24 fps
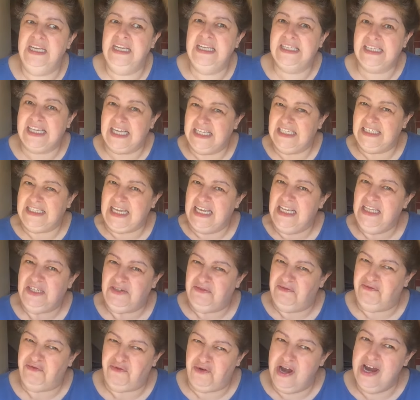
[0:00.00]
It's that sense
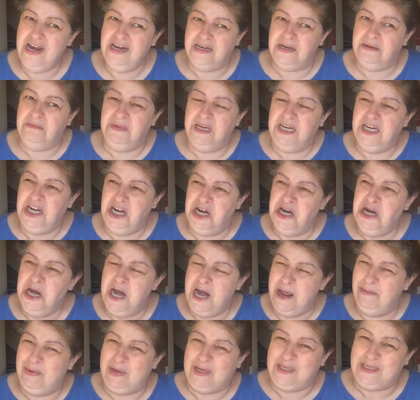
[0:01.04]
of freedom and
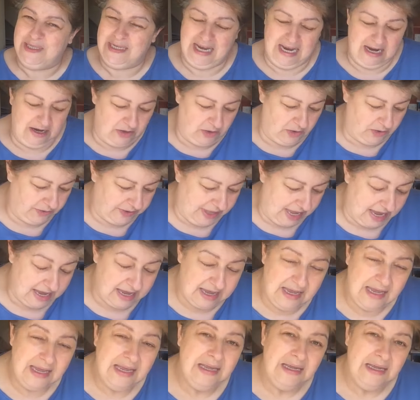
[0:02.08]
liberty and all that.